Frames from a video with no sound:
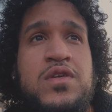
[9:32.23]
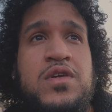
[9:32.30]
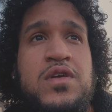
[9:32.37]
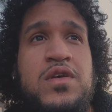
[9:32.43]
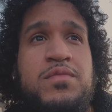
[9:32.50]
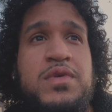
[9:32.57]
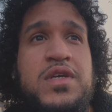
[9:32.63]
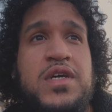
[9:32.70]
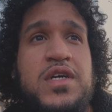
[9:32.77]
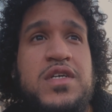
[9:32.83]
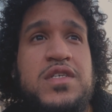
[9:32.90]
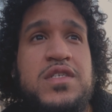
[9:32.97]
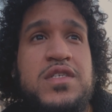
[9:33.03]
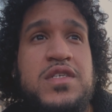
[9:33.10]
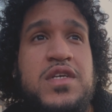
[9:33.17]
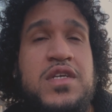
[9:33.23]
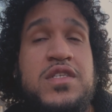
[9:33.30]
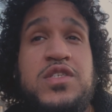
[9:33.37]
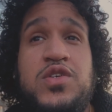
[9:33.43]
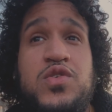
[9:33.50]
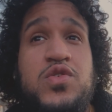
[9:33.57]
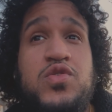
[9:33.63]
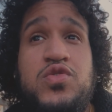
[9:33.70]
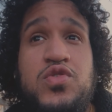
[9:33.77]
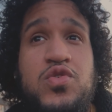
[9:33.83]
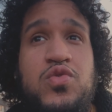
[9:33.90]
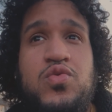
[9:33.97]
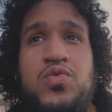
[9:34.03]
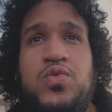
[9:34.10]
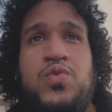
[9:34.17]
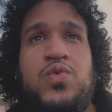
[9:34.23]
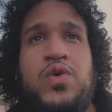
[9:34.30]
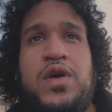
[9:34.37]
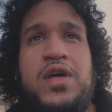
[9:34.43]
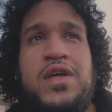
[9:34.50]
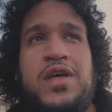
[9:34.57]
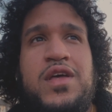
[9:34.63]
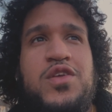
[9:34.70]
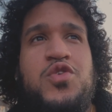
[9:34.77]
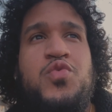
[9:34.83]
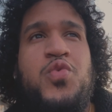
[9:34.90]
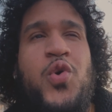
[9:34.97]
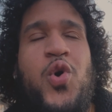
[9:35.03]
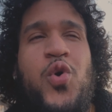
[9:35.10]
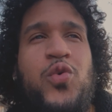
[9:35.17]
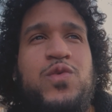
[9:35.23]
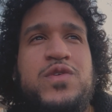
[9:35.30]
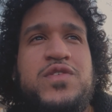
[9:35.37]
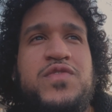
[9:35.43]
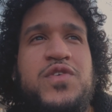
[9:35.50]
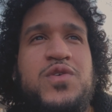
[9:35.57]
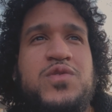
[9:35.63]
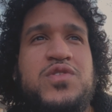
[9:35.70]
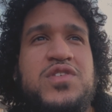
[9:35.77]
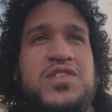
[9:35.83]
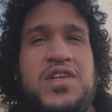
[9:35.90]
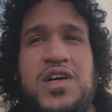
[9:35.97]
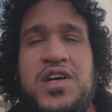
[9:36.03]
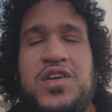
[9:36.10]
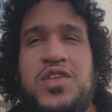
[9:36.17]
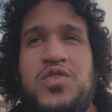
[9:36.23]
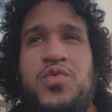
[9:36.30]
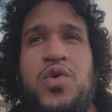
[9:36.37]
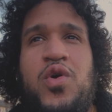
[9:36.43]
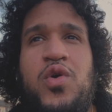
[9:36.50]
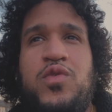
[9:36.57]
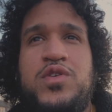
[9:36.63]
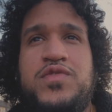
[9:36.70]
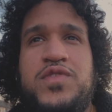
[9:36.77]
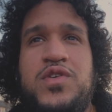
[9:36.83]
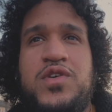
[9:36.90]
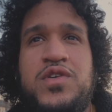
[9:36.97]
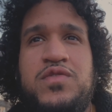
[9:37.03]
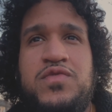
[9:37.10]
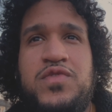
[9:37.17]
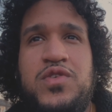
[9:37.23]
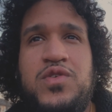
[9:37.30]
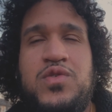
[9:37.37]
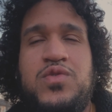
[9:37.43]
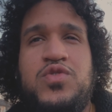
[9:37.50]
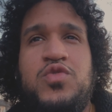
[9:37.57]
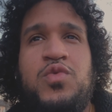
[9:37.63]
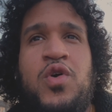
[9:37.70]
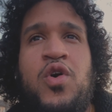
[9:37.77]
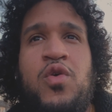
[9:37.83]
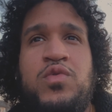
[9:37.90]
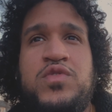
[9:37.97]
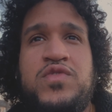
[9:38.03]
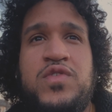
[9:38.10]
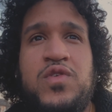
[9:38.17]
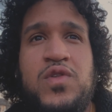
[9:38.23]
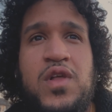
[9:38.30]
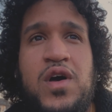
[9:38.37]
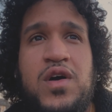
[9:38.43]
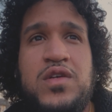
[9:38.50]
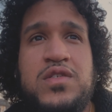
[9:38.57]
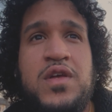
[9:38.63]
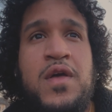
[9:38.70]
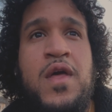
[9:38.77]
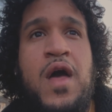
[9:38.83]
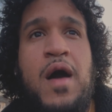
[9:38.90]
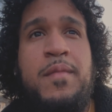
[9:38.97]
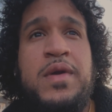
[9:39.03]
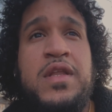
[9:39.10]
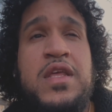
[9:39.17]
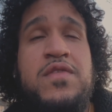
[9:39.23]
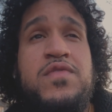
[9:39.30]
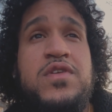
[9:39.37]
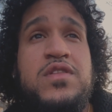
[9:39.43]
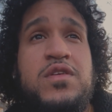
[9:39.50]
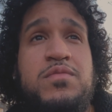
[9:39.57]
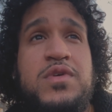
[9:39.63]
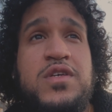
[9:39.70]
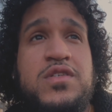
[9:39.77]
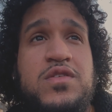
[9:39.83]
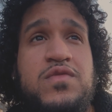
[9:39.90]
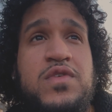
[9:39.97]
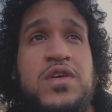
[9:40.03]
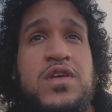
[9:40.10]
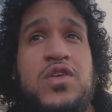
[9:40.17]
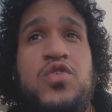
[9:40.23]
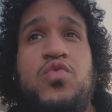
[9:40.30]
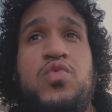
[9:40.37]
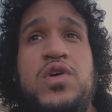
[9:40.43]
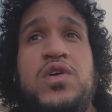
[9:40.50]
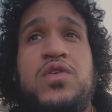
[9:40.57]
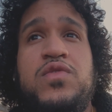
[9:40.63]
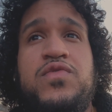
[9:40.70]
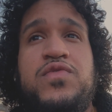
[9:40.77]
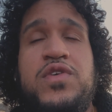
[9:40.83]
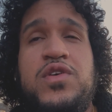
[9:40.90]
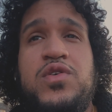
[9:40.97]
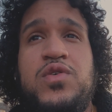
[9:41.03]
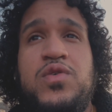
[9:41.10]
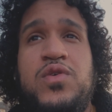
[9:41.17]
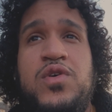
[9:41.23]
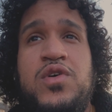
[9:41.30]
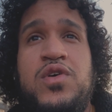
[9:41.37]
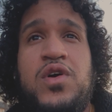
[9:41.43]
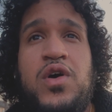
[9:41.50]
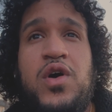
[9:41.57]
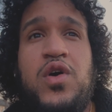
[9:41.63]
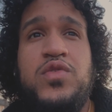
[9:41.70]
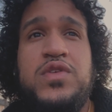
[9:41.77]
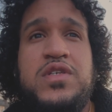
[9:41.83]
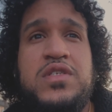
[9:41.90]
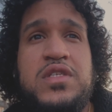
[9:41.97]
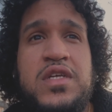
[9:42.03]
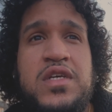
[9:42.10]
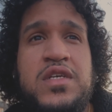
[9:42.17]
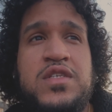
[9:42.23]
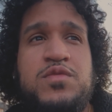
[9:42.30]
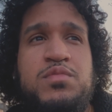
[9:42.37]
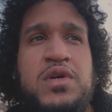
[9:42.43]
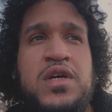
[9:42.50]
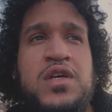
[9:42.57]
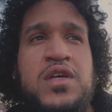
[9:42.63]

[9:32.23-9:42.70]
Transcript: Because until you do, you will always feel stuck. You will always feel confused. You will always feel lost. I mean, even in the midst of it, you will feel all these things, but